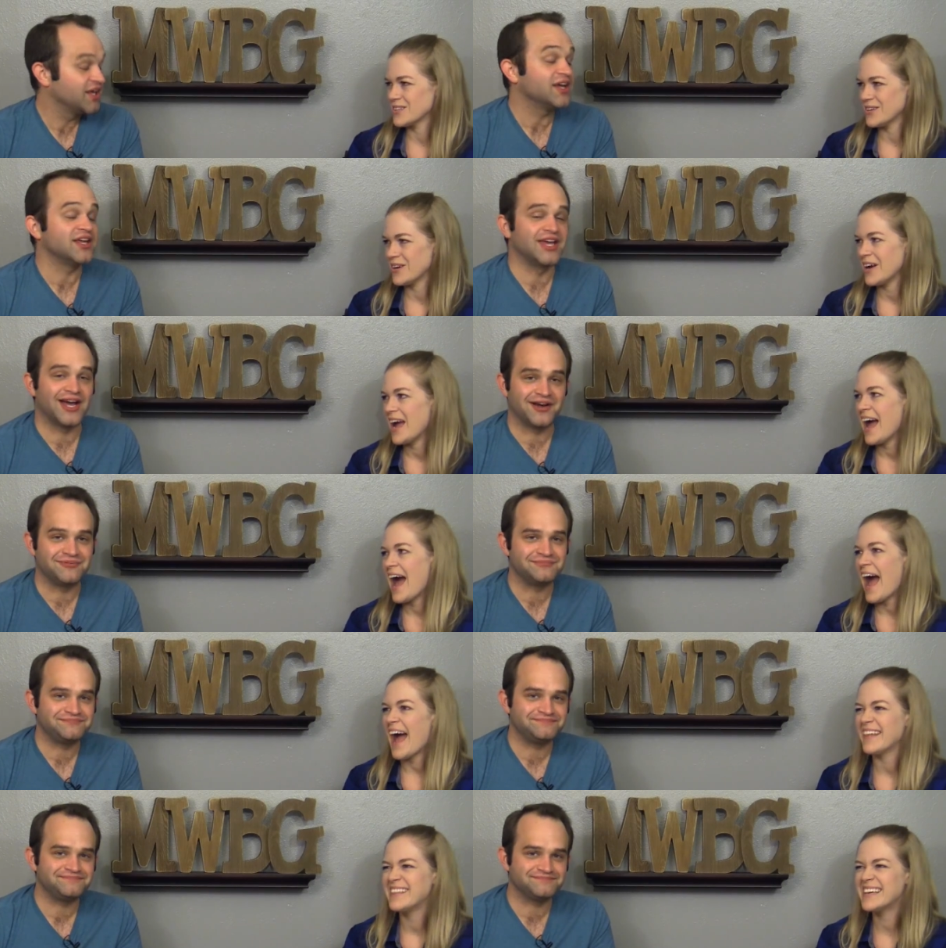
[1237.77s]
Speaker 1: other.
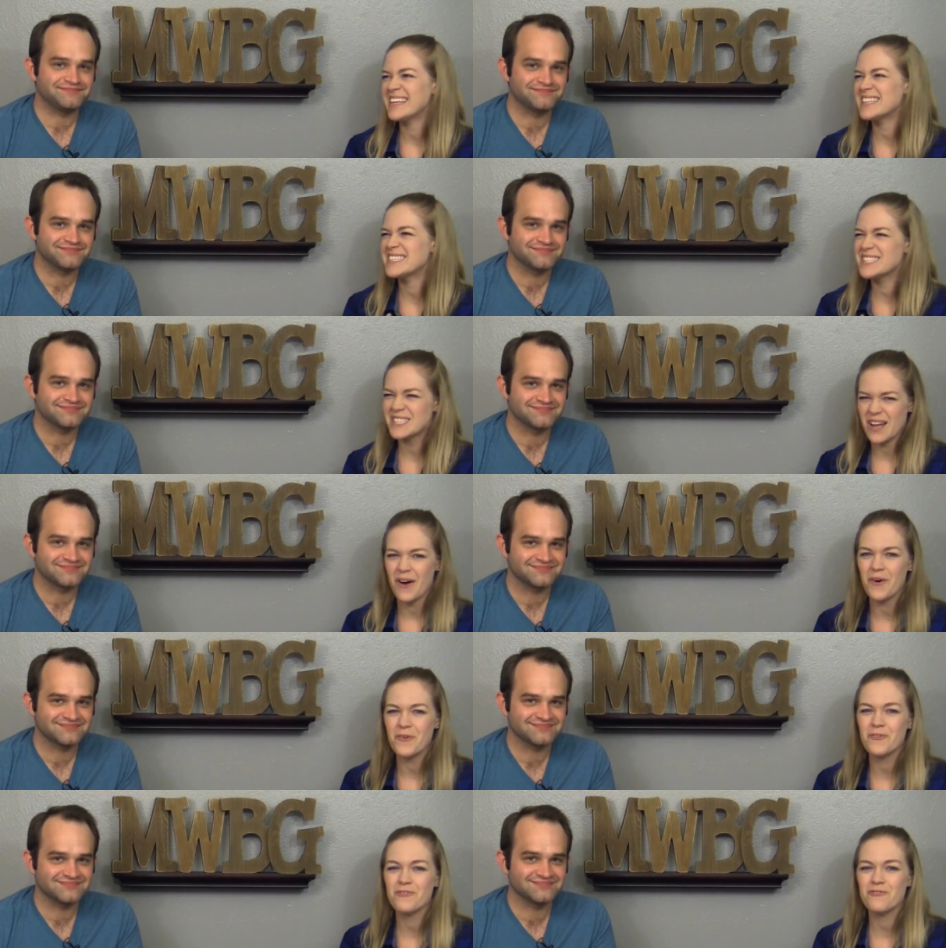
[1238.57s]
Yeah. I think it's
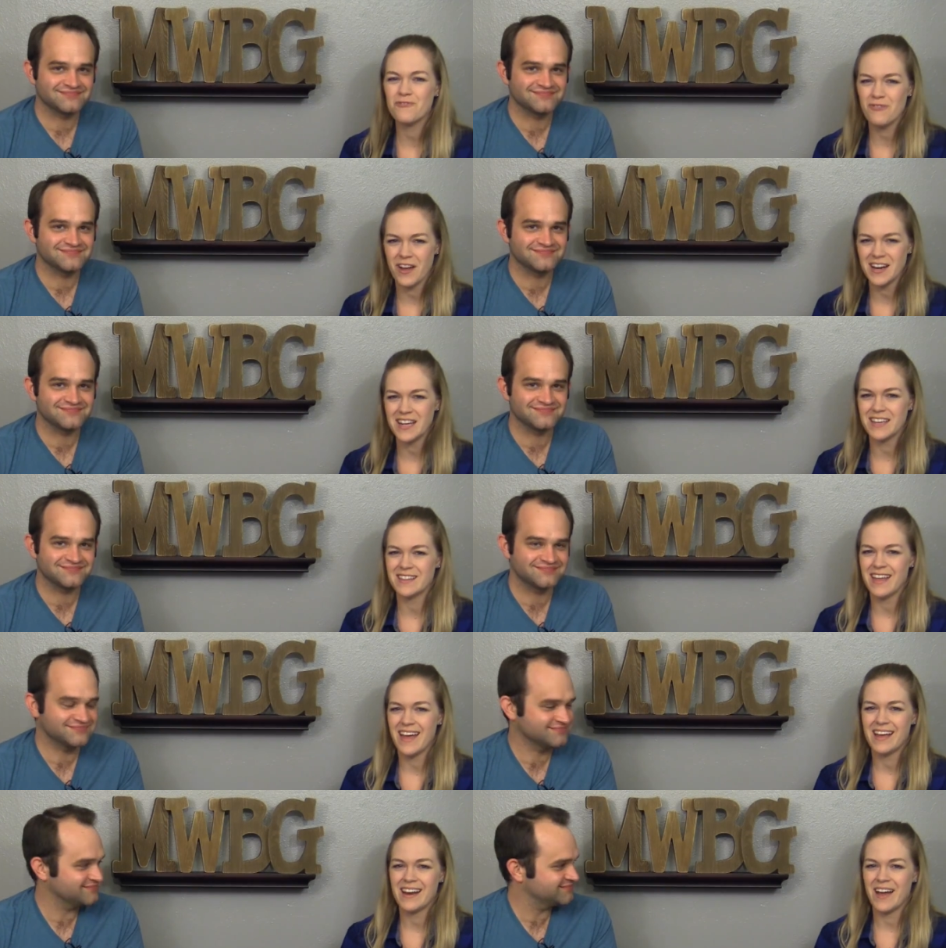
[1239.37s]
so funny
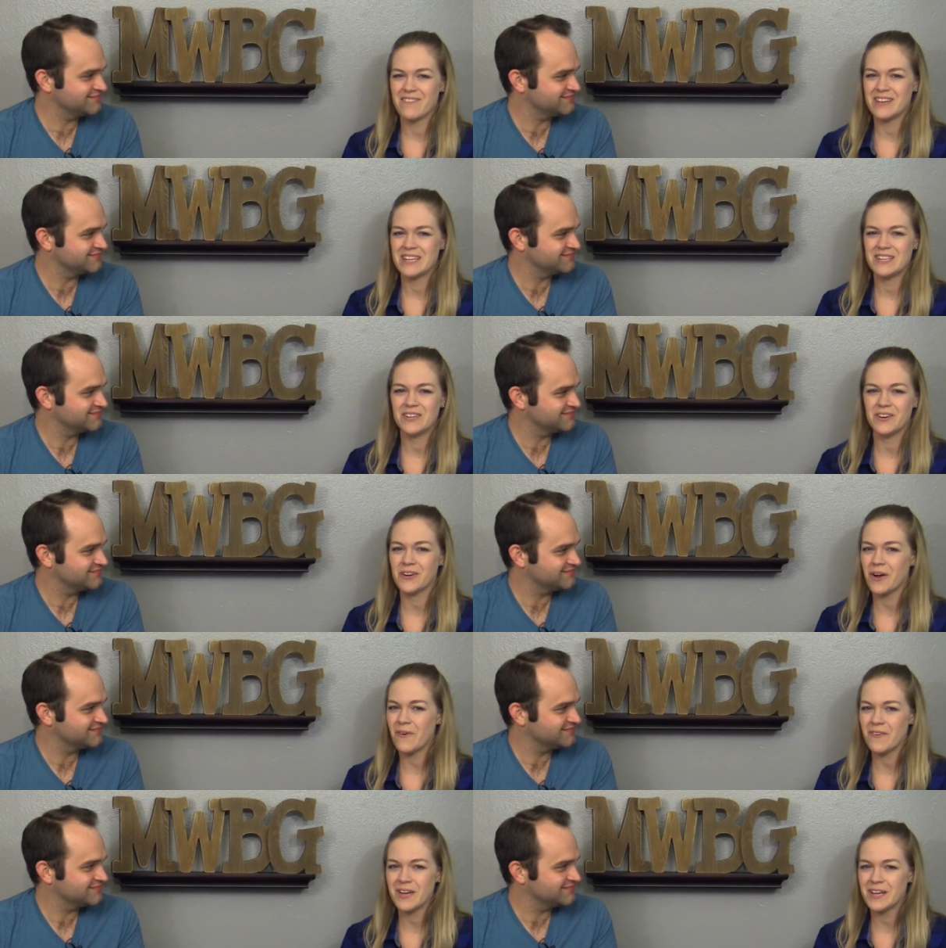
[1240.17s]
that I mean you're
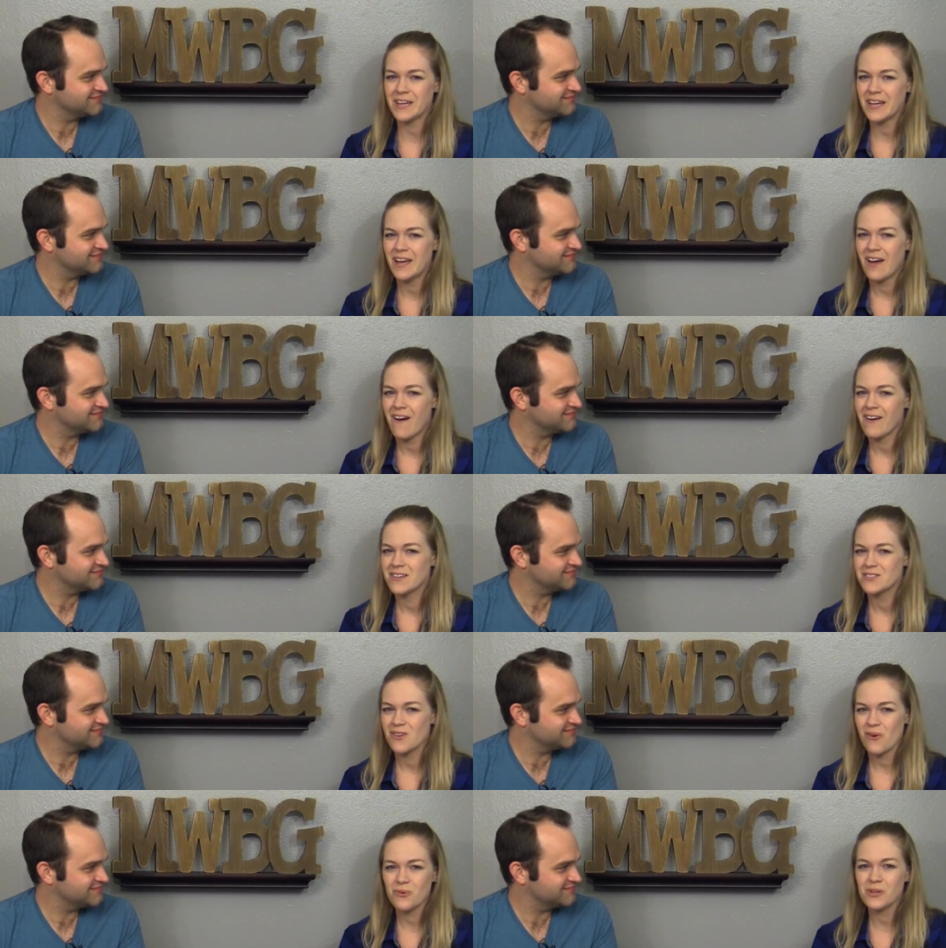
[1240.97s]
going
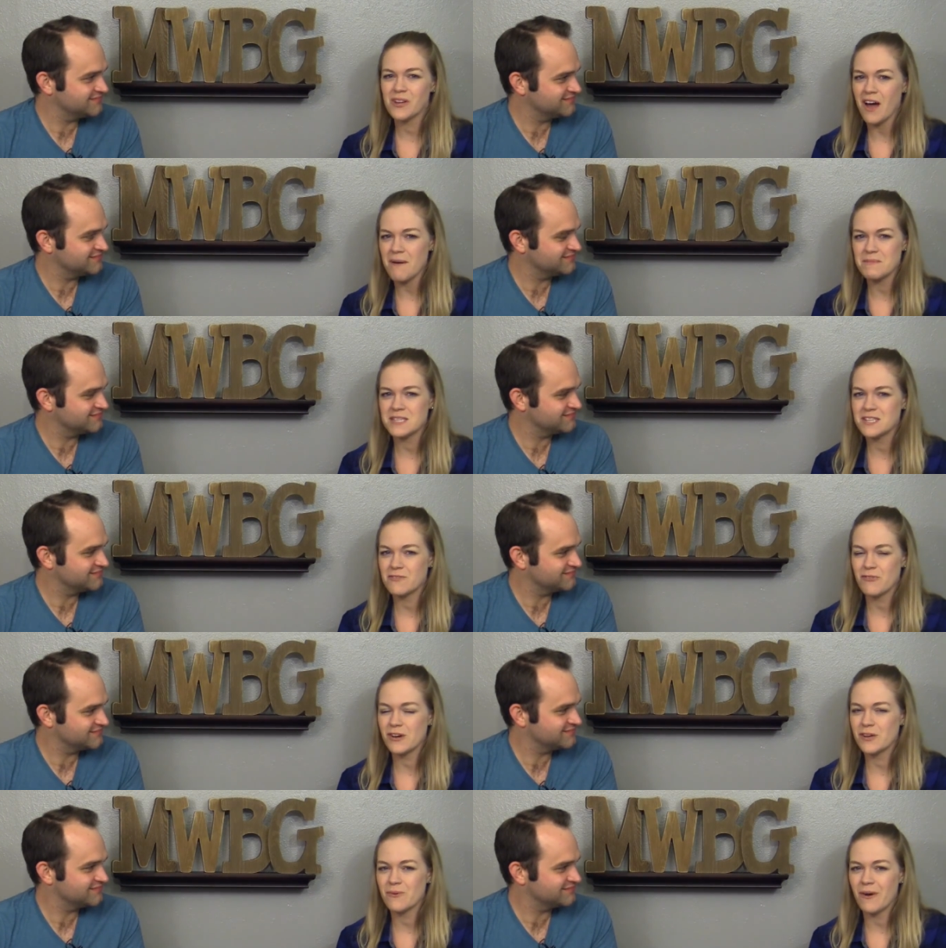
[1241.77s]
totally opposite
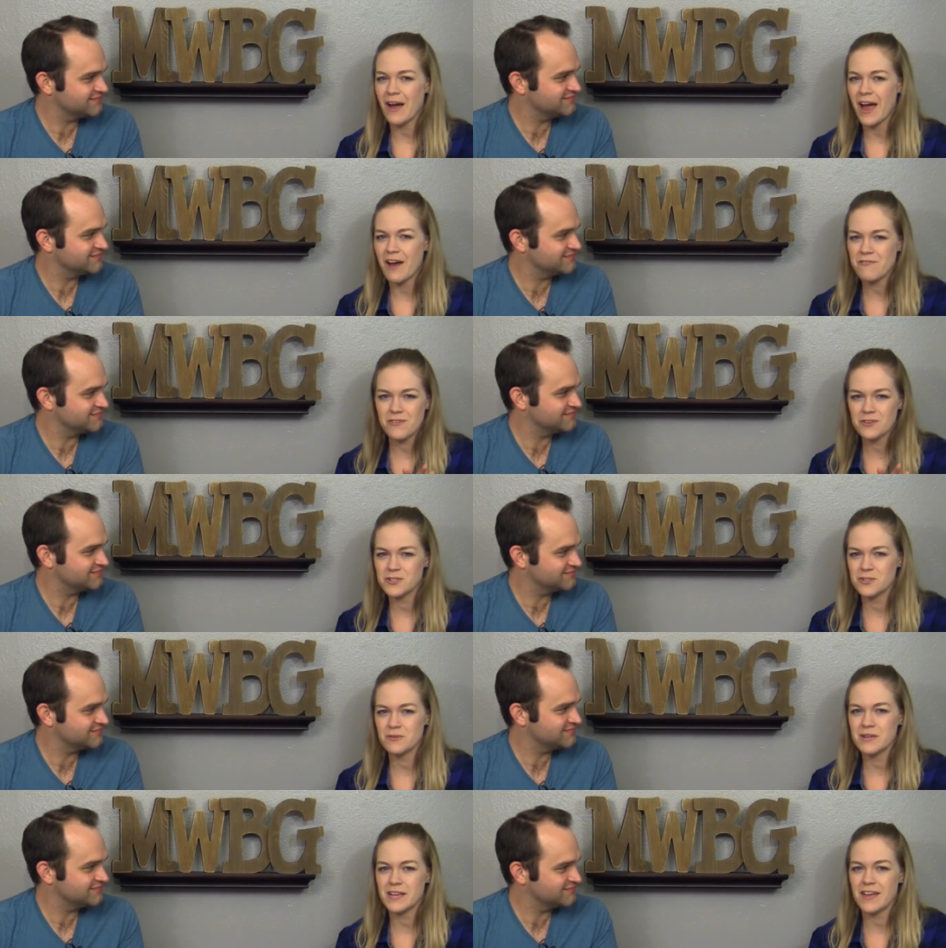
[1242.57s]
of what you ever
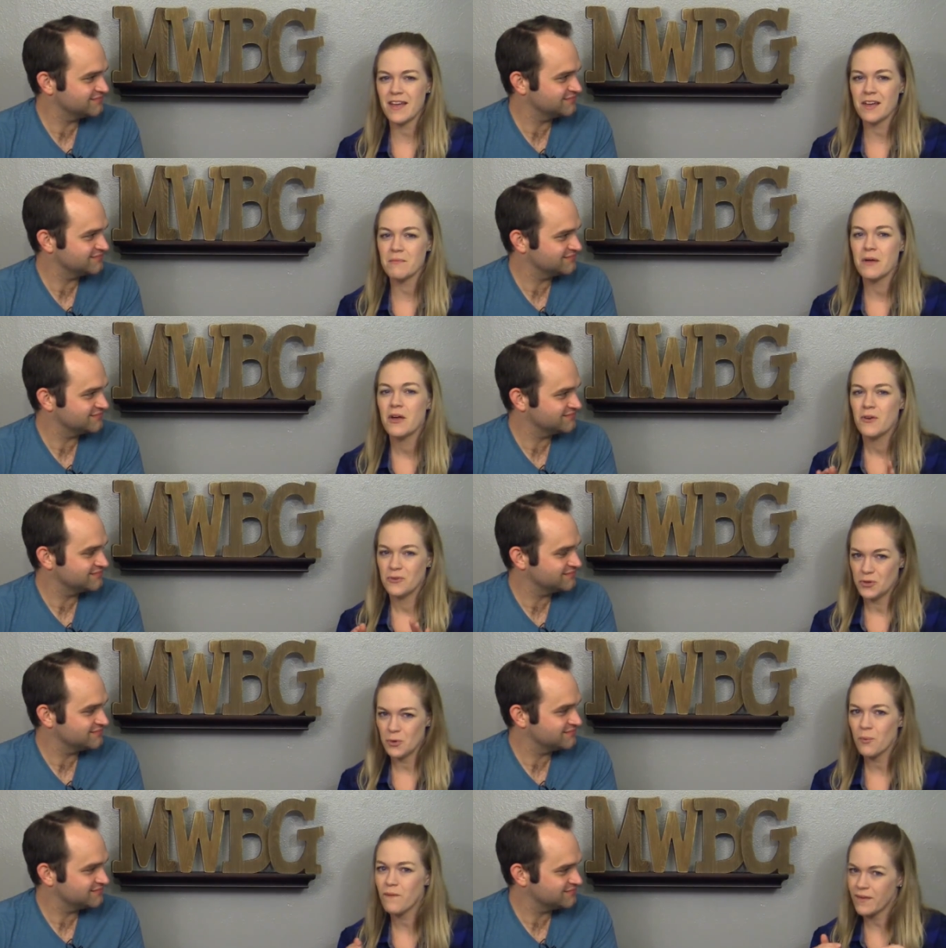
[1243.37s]
do in a game.
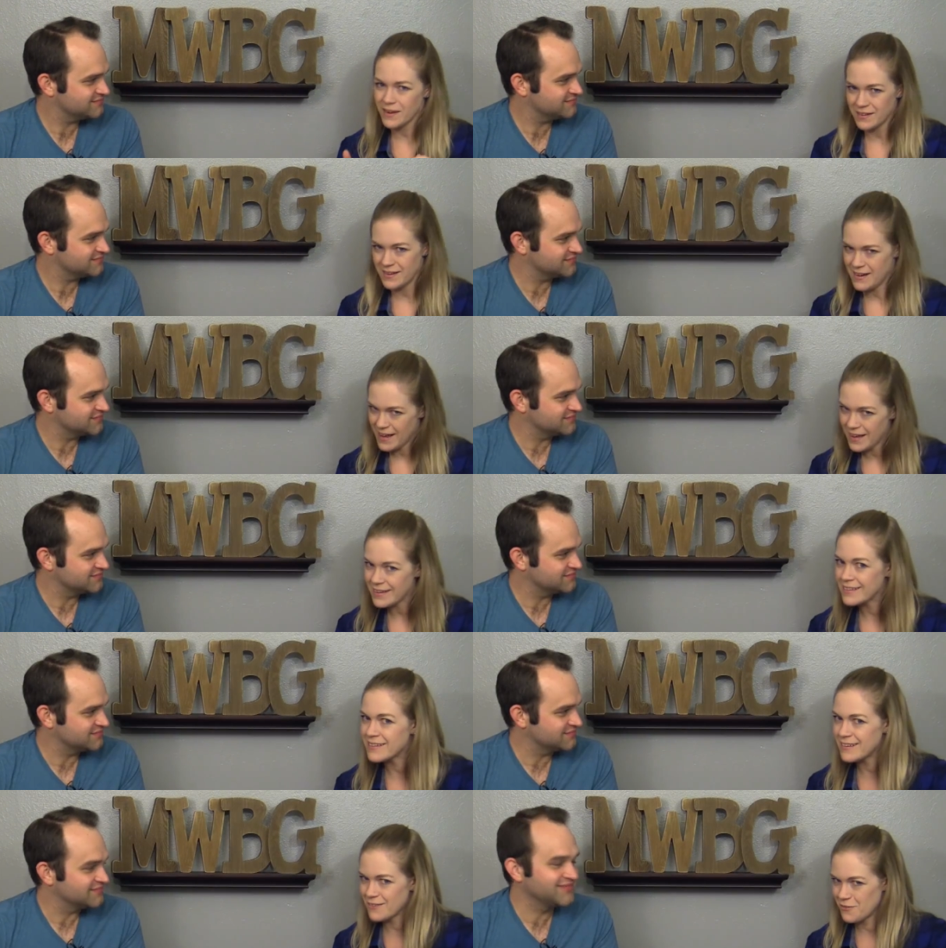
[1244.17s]
You want
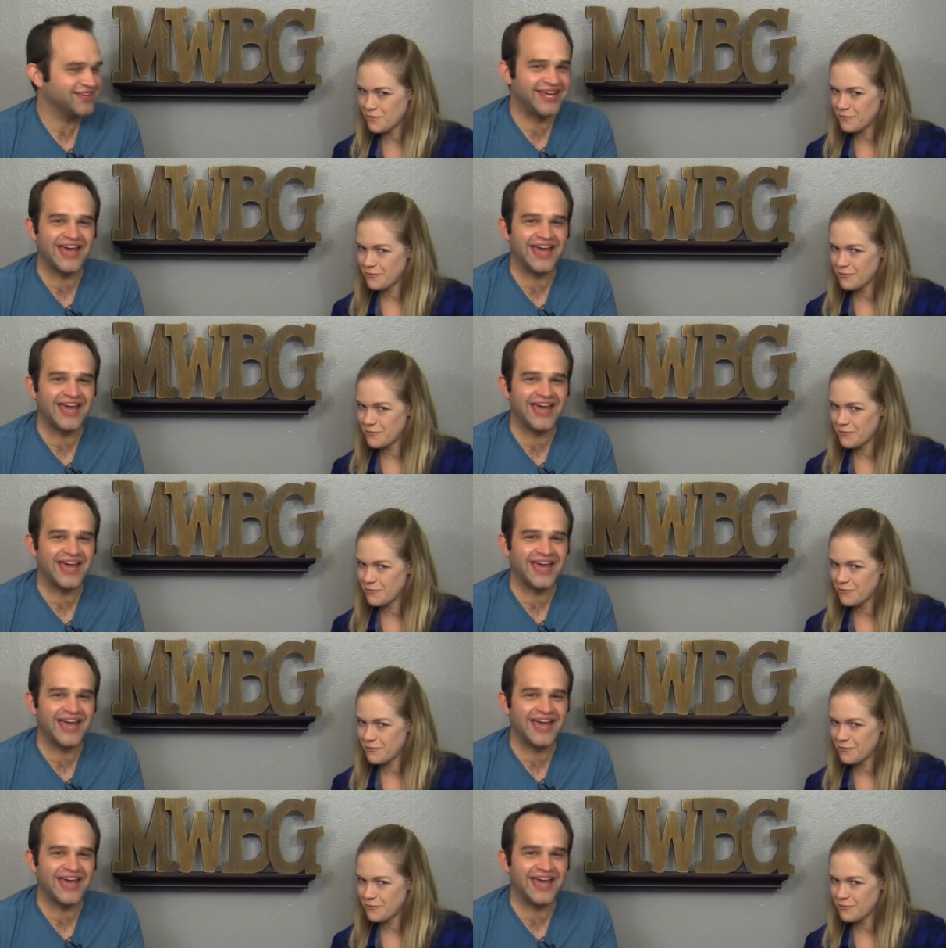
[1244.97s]
negative